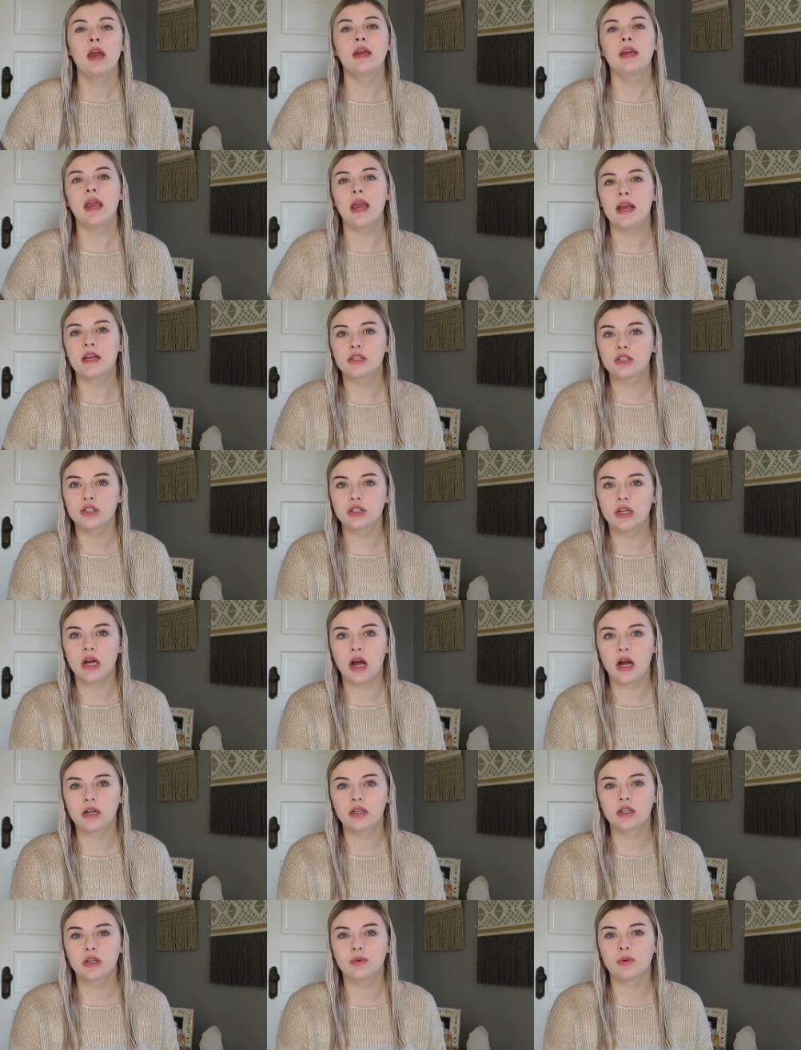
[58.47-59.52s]
cancer
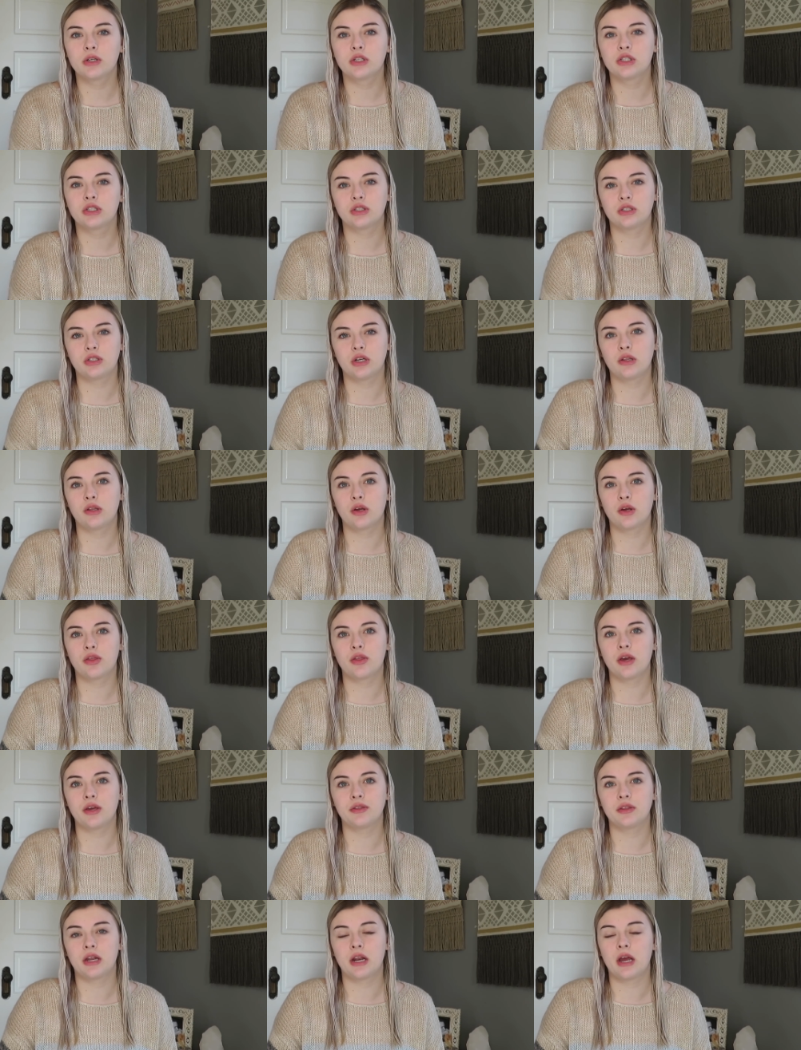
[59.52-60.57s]
doctor, which is another
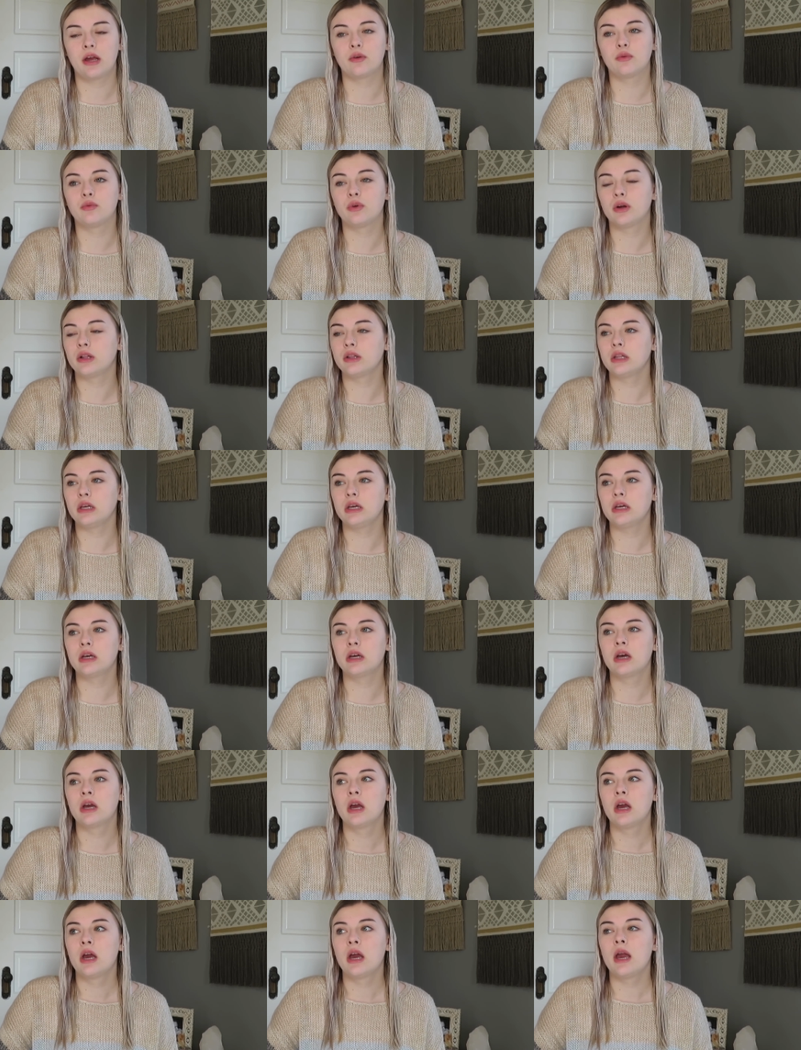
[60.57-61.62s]
thing that I really
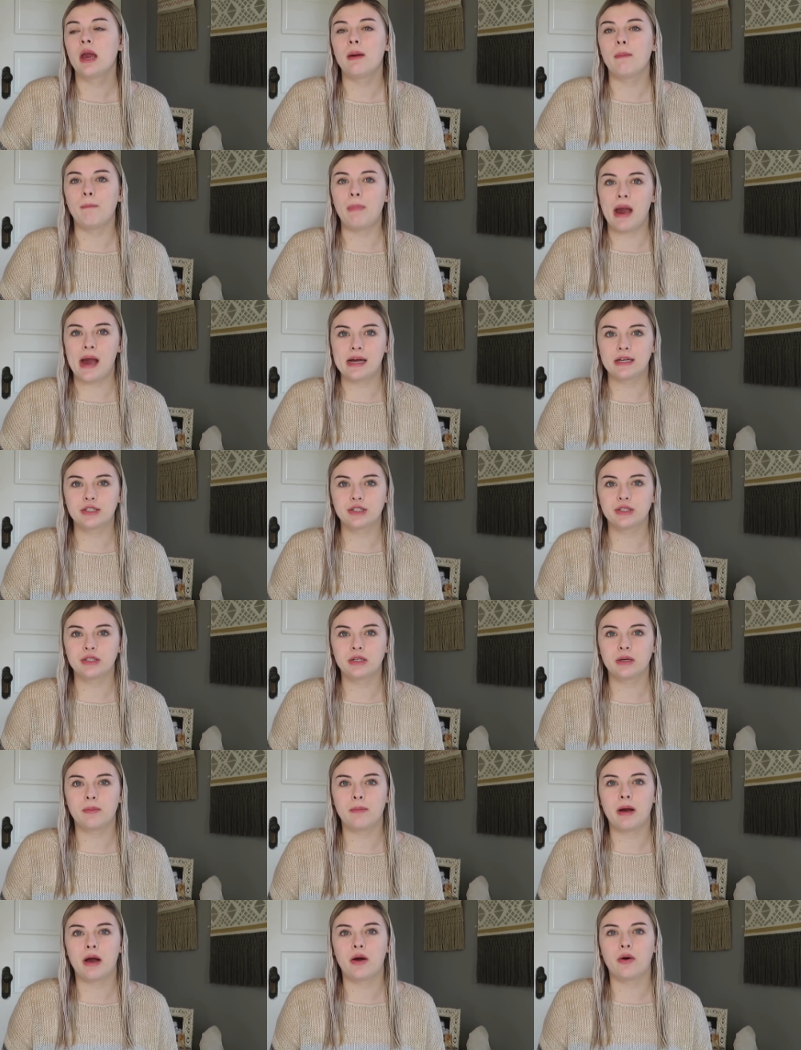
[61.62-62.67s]
am passionate
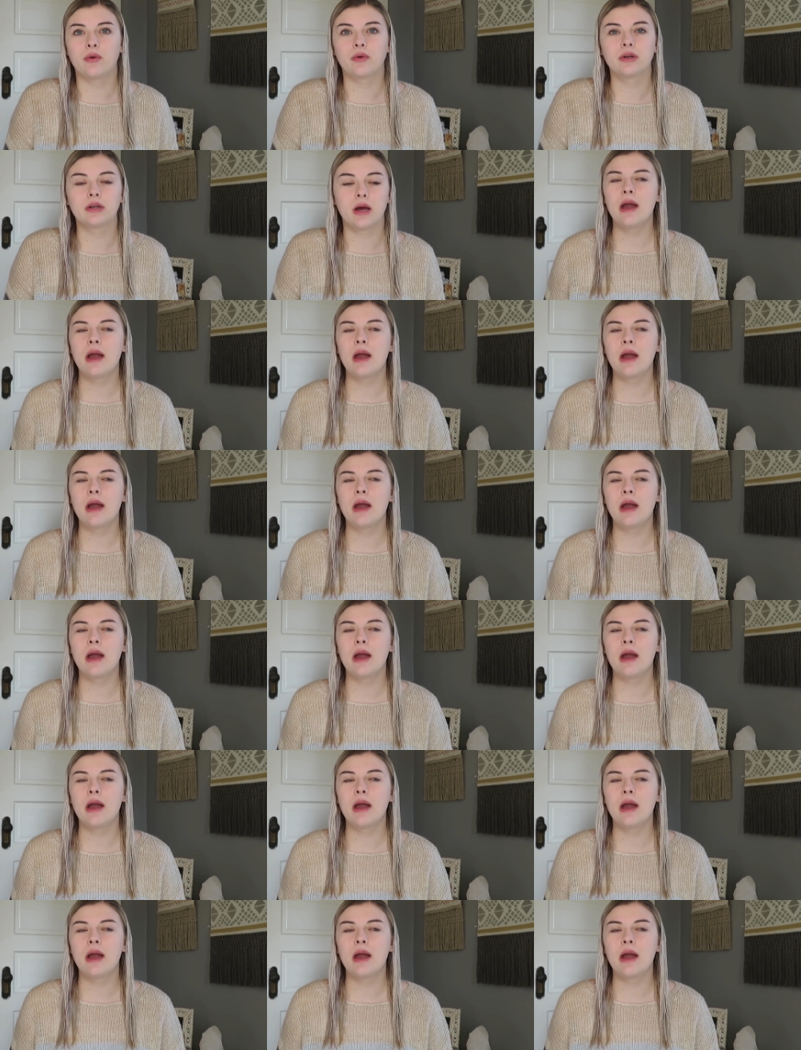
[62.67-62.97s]
about.